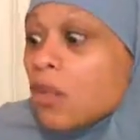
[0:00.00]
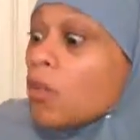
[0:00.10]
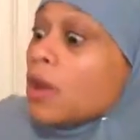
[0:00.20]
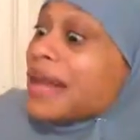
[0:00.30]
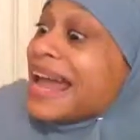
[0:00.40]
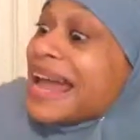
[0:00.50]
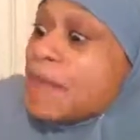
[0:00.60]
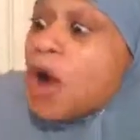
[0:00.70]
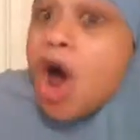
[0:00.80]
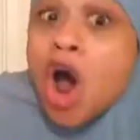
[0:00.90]
Well, I
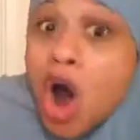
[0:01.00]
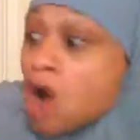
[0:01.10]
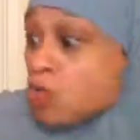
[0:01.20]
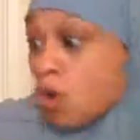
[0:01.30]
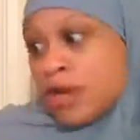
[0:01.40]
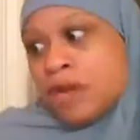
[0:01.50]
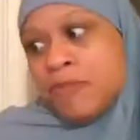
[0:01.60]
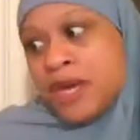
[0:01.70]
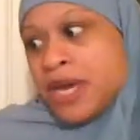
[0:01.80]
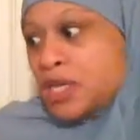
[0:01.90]
am a hard-working
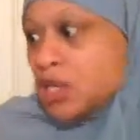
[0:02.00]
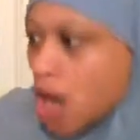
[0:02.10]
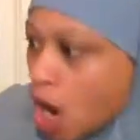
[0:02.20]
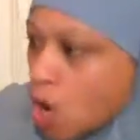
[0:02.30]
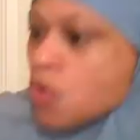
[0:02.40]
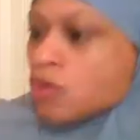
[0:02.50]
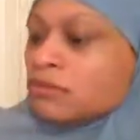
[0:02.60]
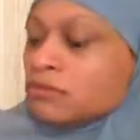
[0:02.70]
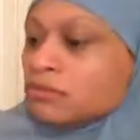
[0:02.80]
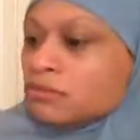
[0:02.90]
pig, you know.
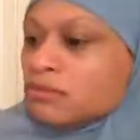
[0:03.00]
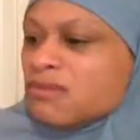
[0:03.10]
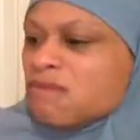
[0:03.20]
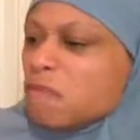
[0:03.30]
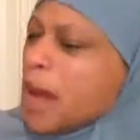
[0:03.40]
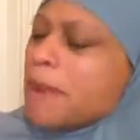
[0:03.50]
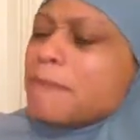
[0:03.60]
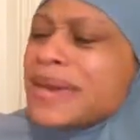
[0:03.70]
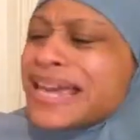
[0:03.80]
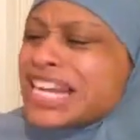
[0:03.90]
My
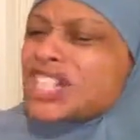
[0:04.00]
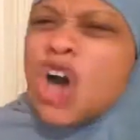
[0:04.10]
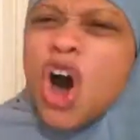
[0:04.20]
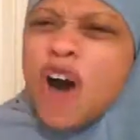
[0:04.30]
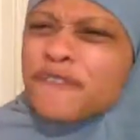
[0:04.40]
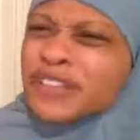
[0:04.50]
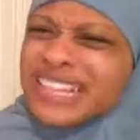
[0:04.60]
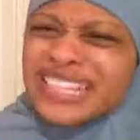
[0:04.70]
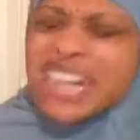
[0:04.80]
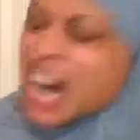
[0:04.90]
meat is
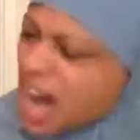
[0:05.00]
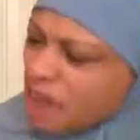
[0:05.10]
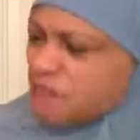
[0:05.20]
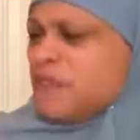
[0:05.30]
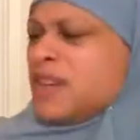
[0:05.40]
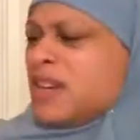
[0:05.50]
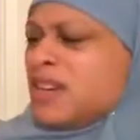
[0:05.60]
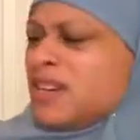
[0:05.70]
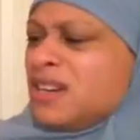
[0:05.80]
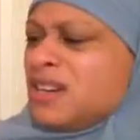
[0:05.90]
awfully tough.
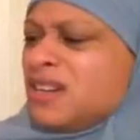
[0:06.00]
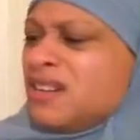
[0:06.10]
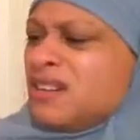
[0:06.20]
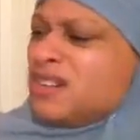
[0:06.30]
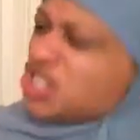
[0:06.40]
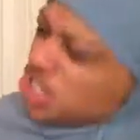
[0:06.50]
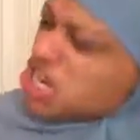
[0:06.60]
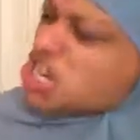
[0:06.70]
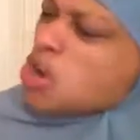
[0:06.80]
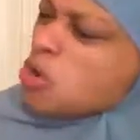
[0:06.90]

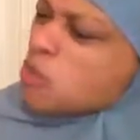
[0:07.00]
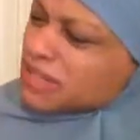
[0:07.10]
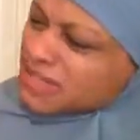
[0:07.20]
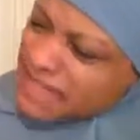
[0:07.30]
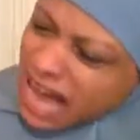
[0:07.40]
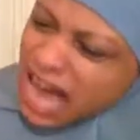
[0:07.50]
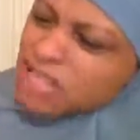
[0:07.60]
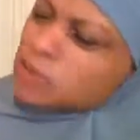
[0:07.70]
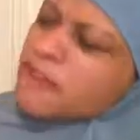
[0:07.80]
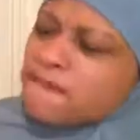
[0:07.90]
Shouldn't you
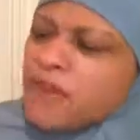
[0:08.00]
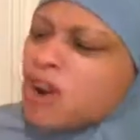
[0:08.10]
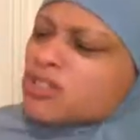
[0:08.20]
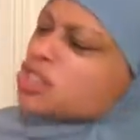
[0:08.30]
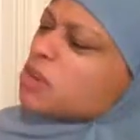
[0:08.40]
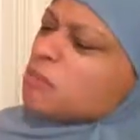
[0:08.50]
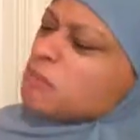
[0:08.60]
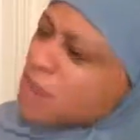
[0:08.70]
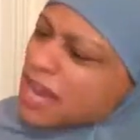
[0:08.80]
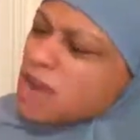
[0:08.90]
massage me first to
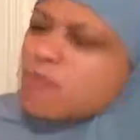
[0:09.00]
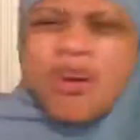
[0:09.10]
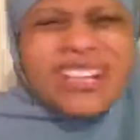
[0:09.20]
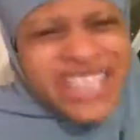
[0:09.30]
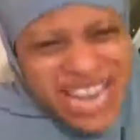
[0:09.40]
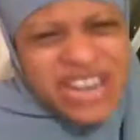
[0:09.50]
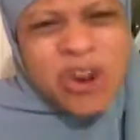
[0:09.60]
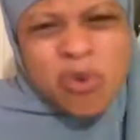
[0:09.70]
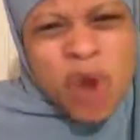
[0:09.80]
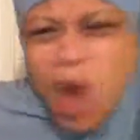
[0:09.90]
make a more
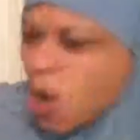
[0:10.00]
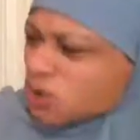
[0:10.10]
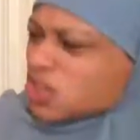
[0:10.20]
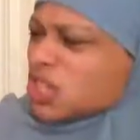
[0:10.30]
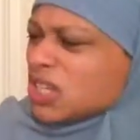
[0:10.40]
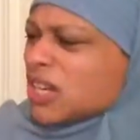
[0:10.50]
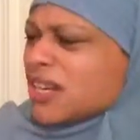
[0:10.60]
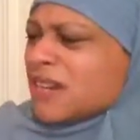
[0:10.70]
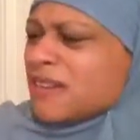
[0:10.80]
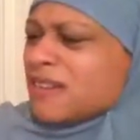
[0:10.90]
tender roast?
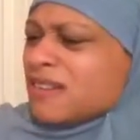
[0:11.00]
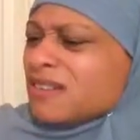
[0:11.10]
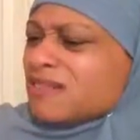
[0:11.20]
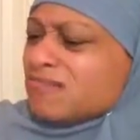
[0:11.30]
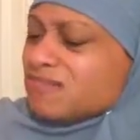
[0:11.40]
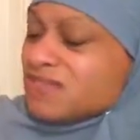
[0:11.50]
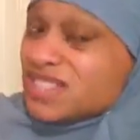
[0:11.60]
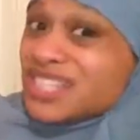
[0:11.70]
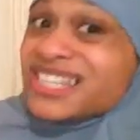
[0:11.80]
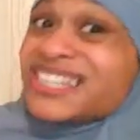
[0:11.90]

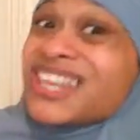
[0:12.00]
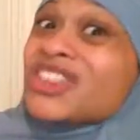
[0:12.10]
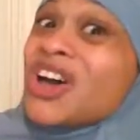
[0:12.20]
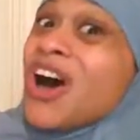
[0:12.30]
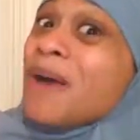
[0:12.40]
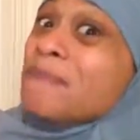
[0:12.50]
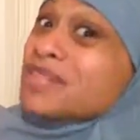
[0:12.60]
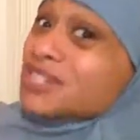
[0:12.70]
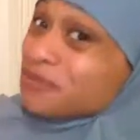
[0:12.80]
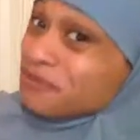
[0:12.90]
Just a thought, Mr.